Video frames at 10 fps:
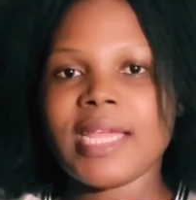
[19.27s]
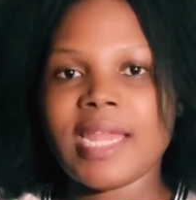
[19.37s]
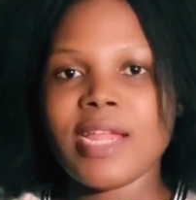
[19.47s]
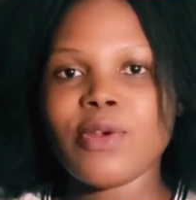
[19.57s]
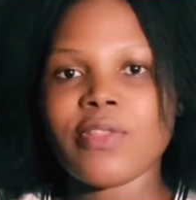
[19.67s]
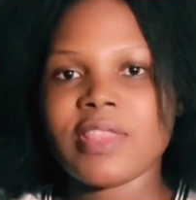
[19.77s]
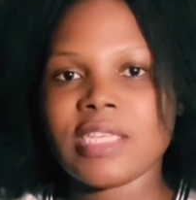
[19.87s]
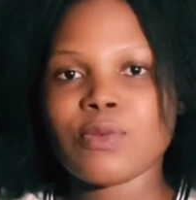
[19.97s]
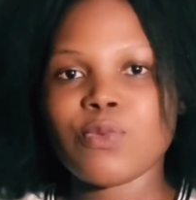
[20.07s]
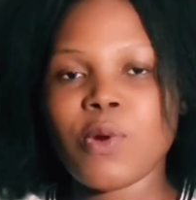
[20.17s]
and I know
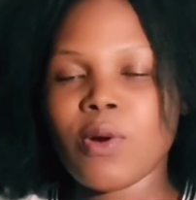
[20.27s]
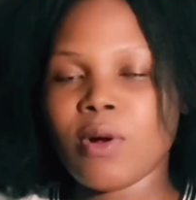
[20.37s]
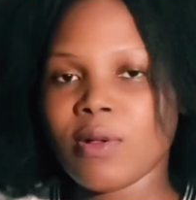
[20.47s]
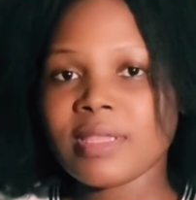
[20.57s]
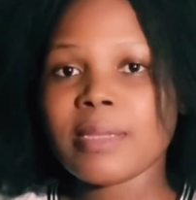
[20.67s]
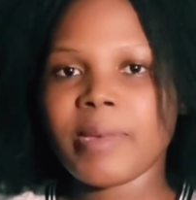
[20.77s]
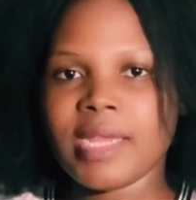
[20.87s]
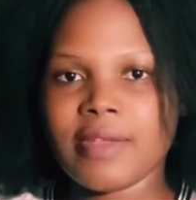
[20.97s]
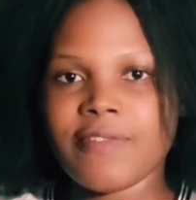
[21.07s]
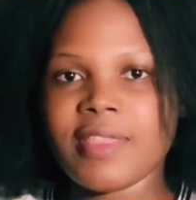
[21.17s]
this won't only
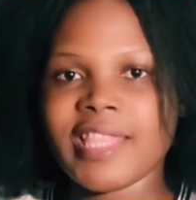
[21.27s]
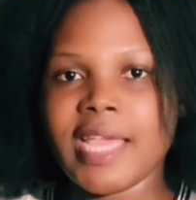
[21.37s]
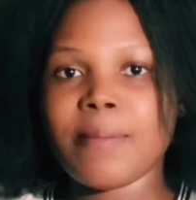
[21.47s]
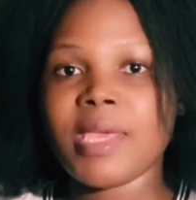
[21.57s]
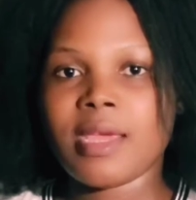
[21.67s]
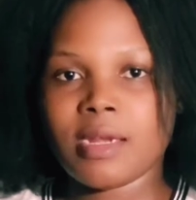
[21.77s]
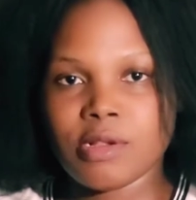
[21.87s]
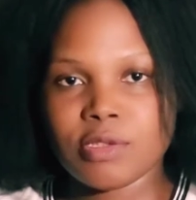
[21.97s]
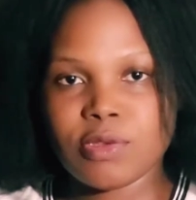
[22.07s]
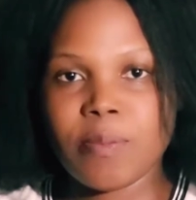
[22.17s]
benefit them, it
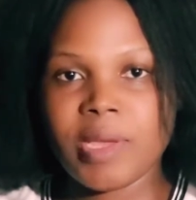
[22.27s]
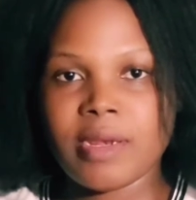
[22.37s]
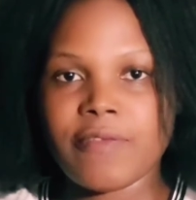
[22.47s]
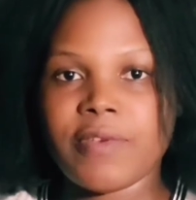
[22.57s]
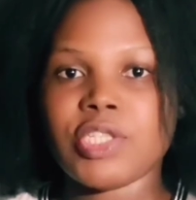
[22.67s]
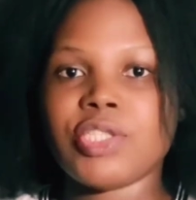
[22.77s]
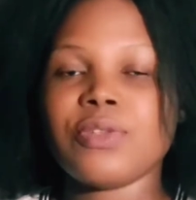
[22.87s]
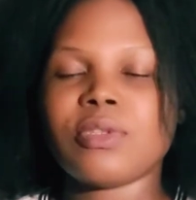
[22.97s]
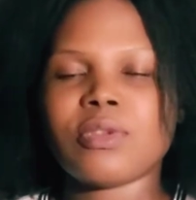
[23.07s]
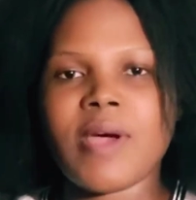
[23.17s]
can also
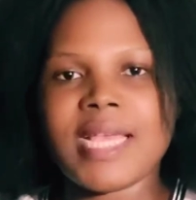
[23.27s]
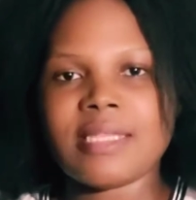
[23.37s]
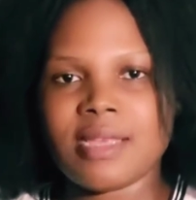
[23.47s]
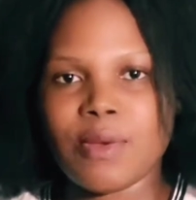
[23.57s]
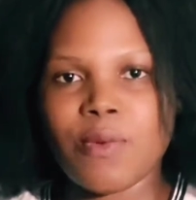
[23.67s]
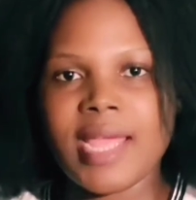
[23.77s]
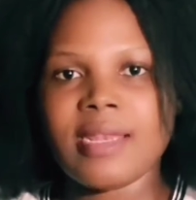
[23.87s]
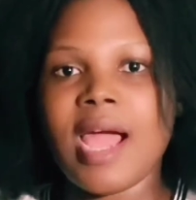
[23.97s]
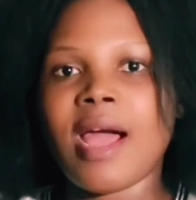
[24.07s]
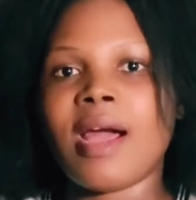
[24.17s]
benefit you. So I say,
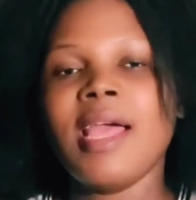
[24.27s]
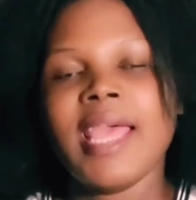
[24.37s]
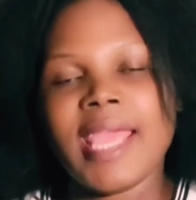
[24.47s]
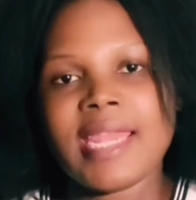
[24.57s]
why not?